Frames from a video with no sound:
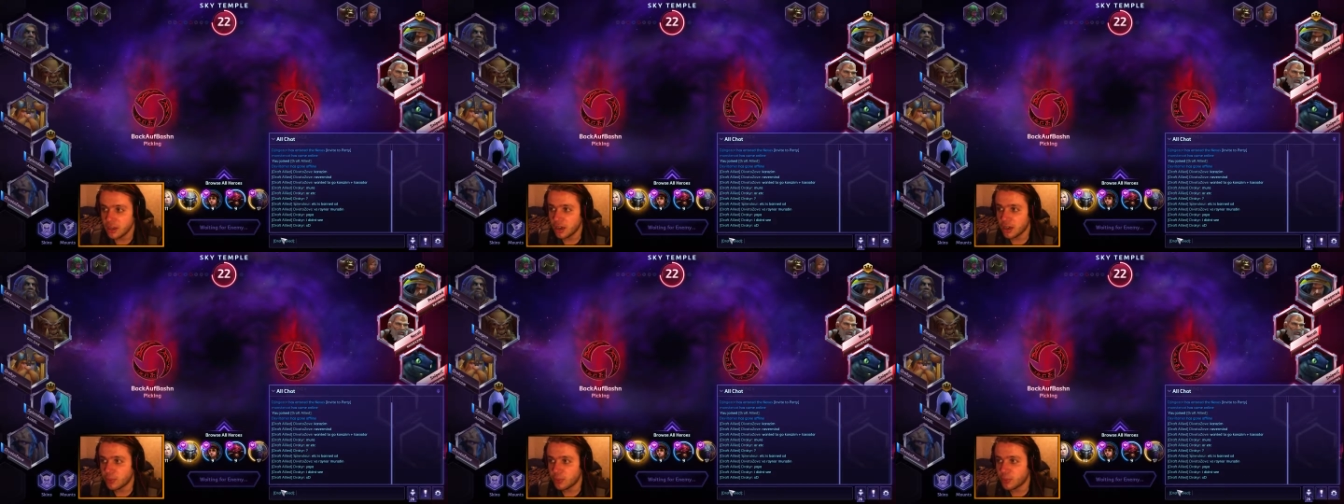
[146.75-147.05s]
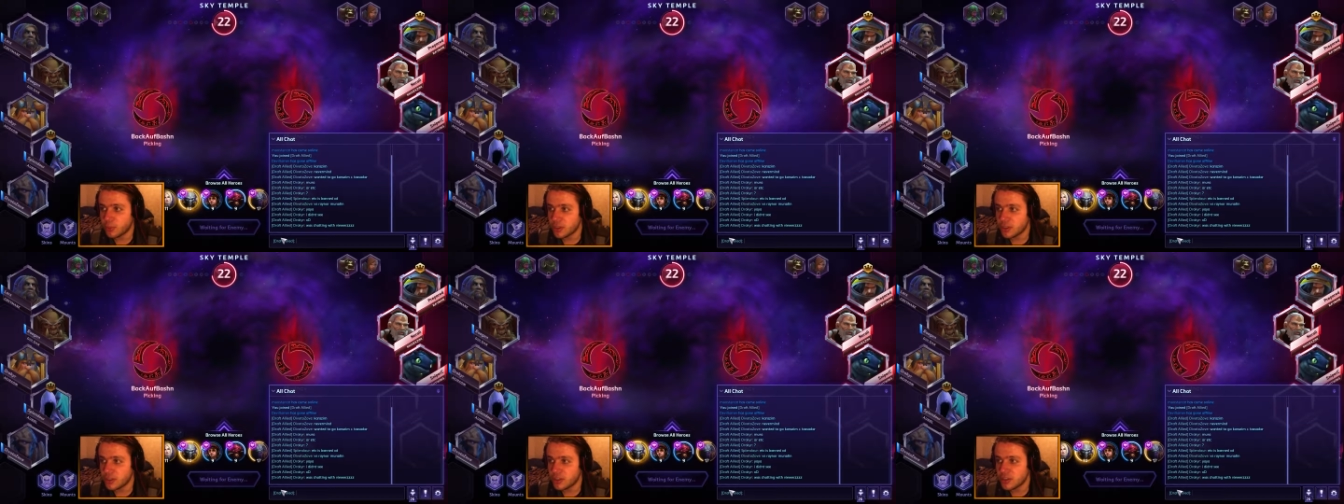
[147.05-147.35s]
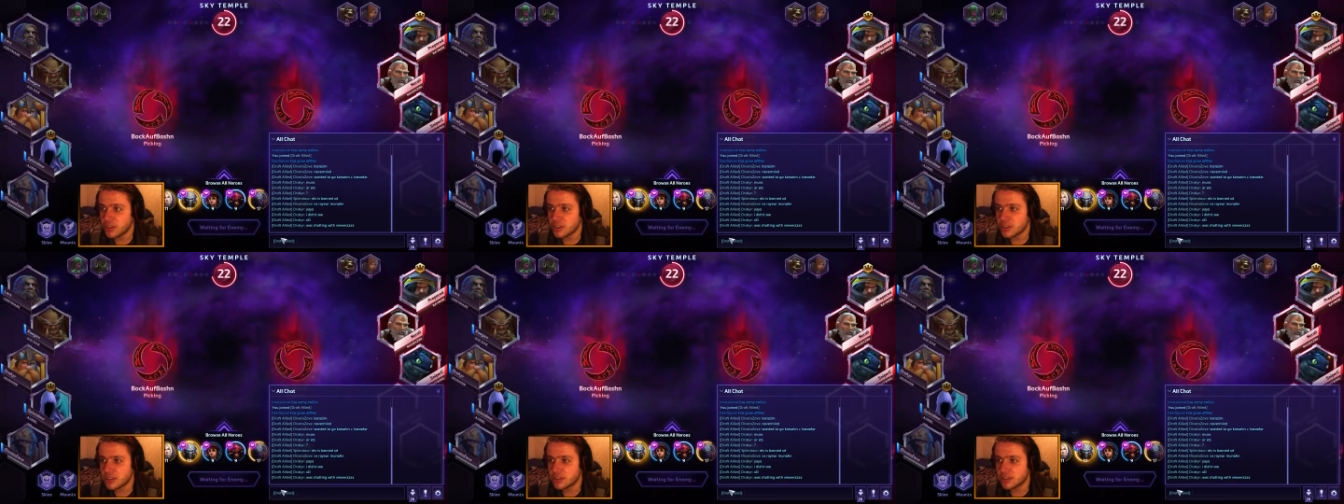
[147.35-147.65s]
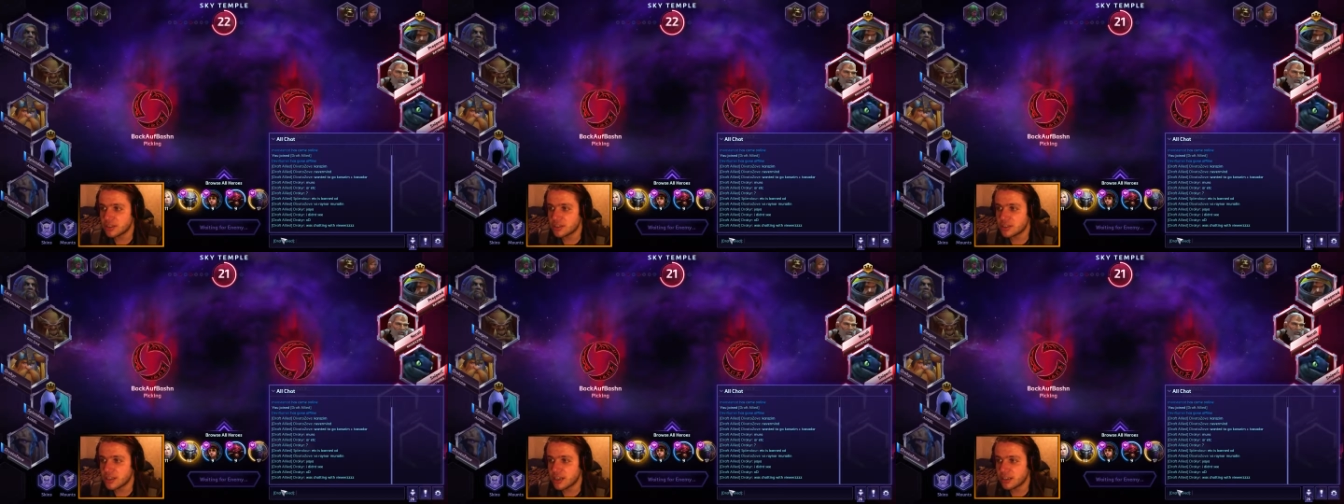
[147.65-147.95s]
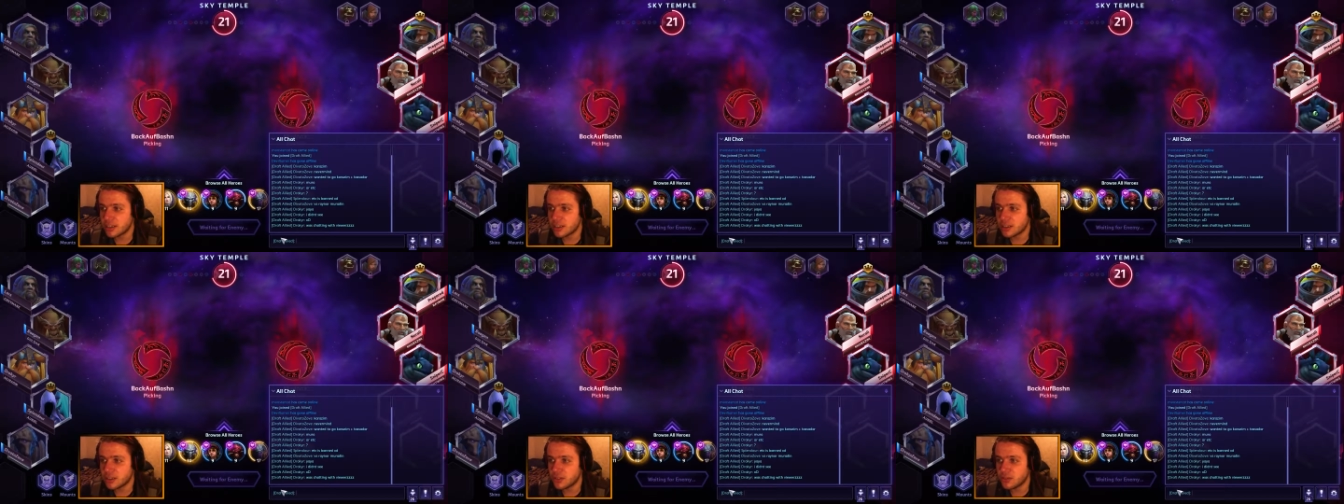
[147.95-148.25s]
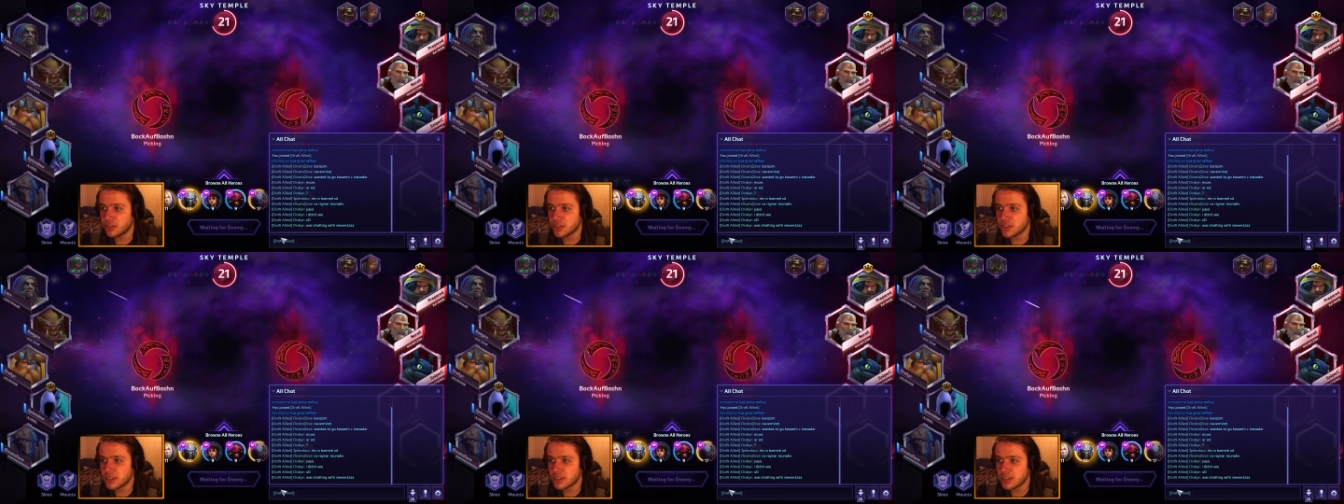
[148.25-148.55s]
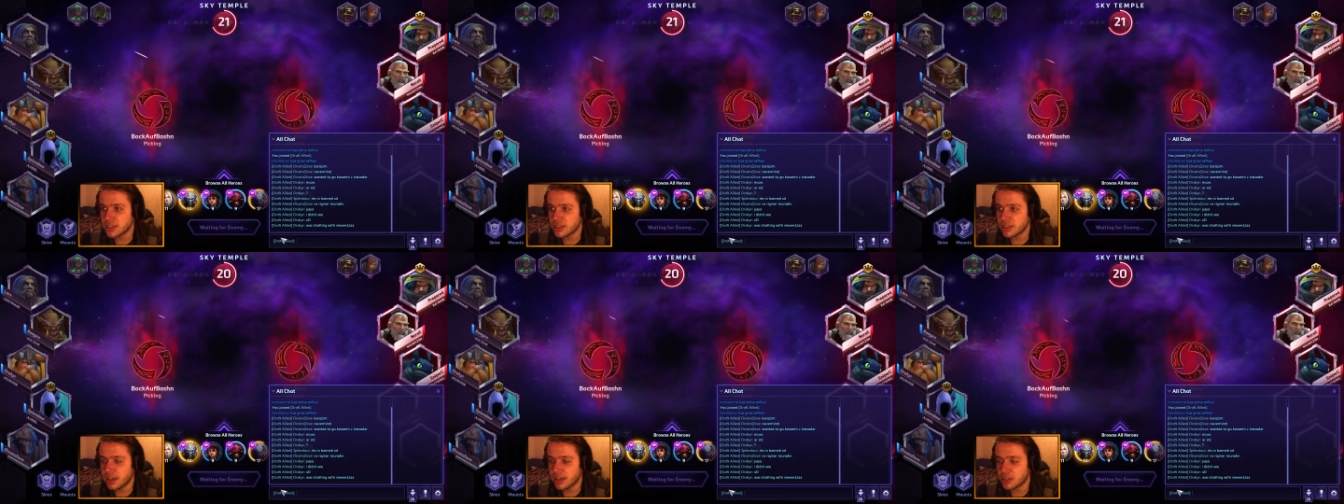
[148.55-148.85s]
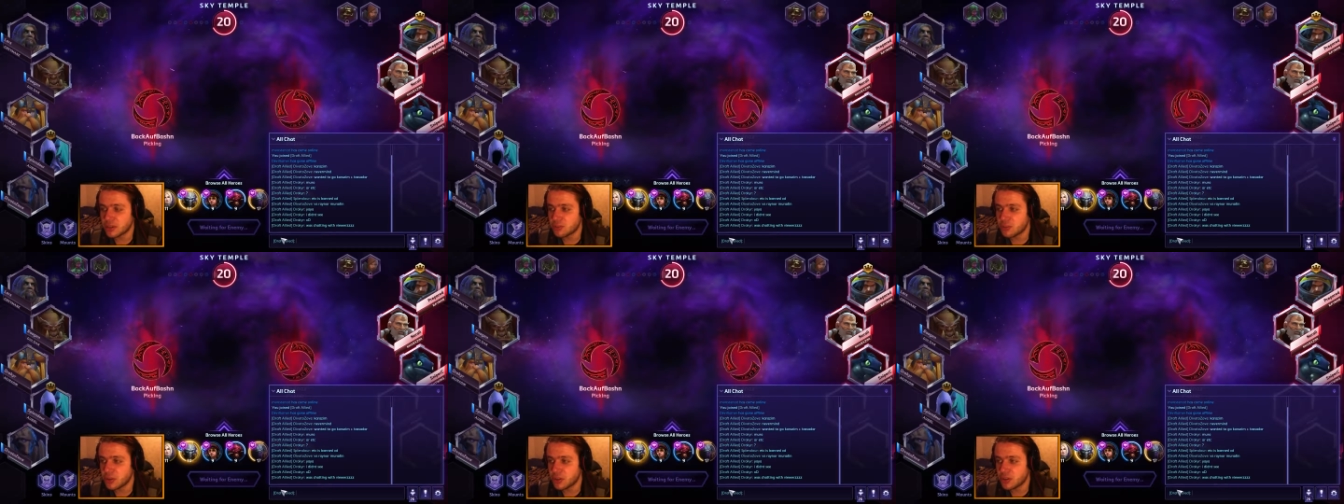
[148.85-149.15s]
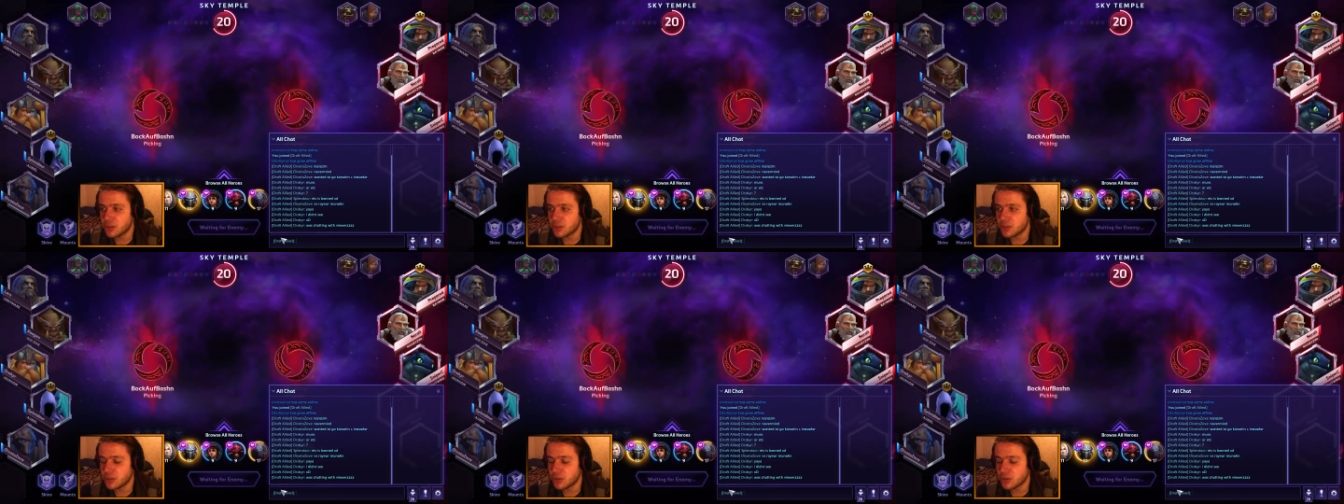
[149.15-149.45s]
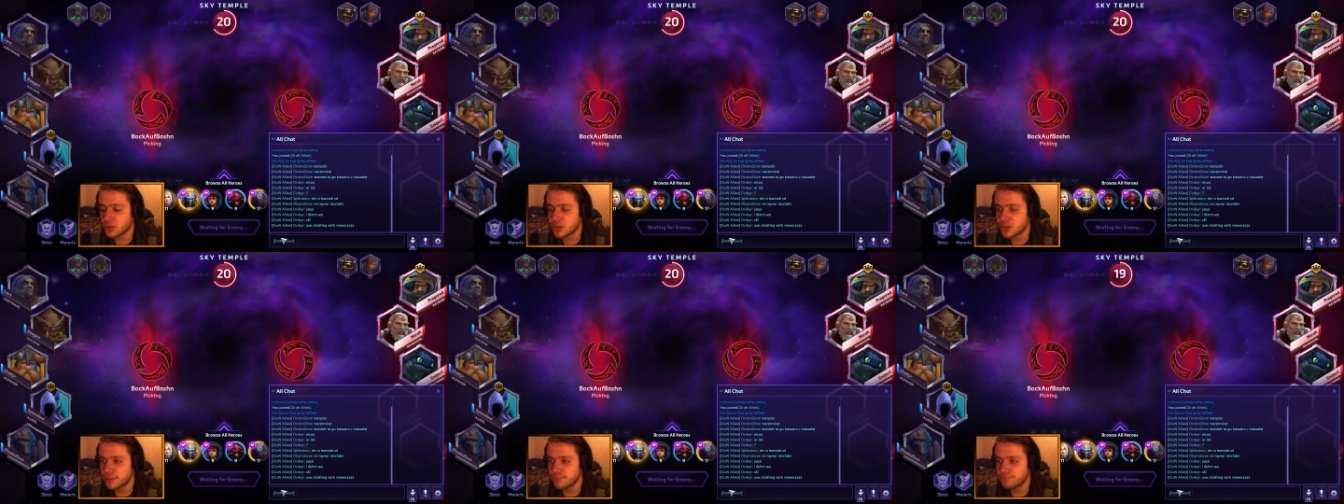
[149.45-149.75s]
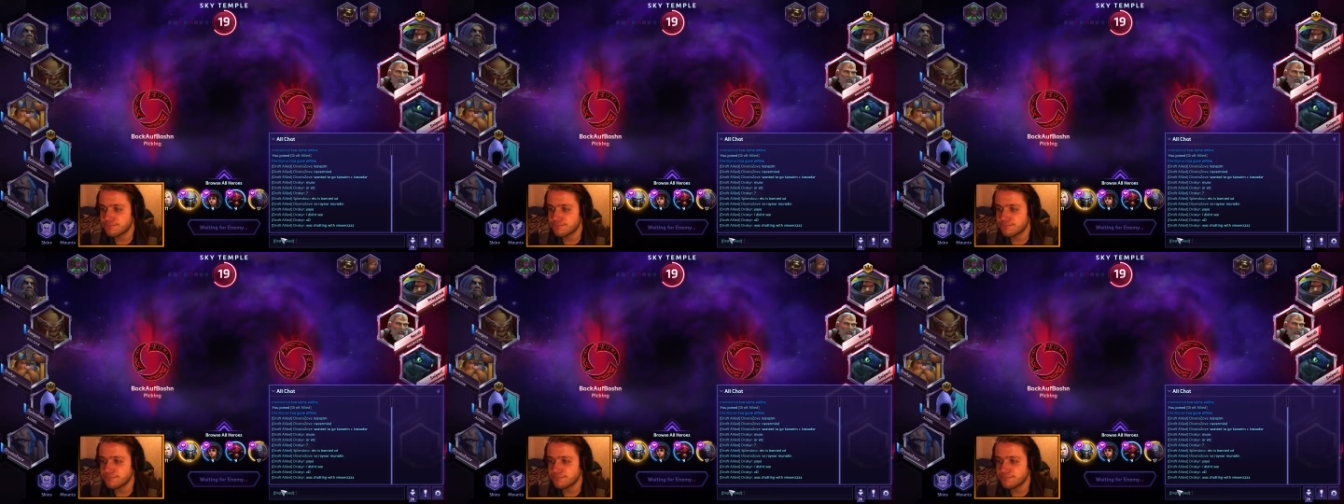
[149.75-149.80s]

a pretty decent tank uh, versus attack speed heroes